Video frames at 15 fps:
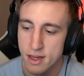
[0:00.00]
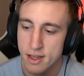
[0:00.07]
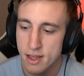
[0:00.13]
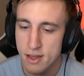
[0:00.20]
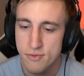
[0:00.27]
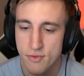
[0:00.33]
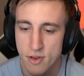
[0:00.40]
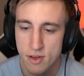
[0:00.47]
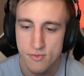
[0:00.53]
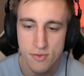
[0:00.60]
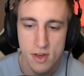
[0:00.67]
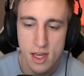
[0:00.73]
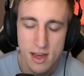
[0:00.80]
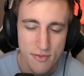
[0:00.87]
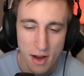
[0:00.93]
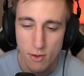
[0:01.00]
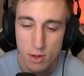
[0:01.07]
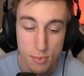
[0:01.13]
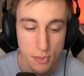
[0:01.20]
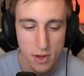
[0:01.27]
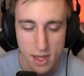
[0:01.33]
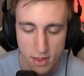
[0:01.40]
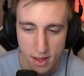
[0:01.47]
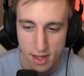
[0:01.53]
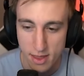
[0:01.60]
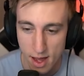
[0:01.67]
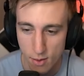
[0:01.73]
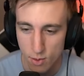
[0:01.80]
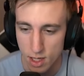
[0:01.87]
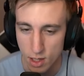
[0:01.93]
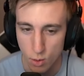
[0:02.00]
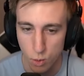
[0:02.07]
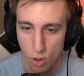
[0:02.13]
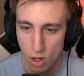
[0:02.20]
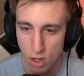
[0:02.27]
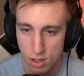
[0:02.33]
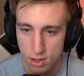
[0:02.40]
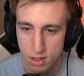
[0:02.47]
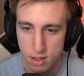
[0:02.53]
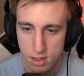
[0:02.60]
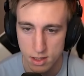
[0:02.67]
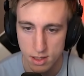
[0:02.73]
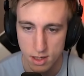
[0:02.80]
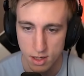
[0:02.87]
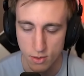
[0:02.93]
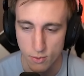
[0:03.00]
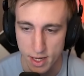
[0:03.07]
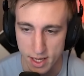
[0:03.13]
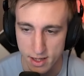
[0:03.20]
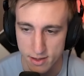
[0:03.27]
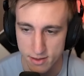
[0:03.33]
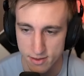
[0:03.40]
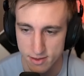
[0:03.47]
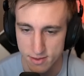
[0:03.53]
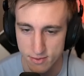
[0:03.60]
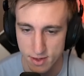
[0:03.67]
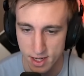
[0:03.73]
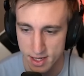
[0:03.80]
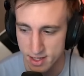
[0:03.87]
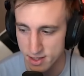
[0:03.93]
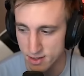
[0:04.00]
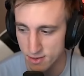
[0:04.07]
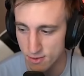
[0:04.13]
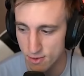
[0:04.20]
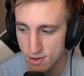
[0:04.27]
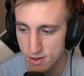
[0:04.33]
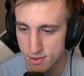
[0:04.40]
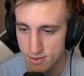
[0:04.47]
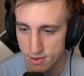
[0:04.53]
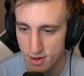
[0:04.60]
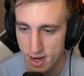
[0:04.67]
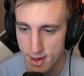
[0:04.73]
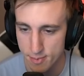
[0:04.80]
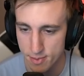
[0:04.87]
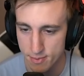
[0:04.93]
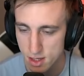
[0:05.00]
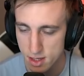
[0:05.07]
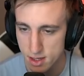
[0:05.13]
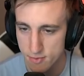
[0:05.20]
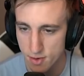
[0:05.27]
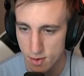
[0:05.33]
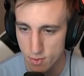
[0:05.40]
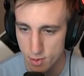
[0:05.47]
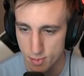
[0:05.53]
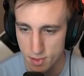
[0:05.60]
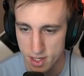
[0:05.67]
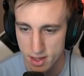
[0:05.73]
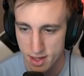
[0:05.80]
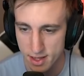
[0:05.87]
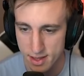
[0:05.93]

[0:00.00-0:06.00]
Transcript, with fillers: if I would have played like that when I qualled, or wait, I didn't qual. Crap. If I would have played like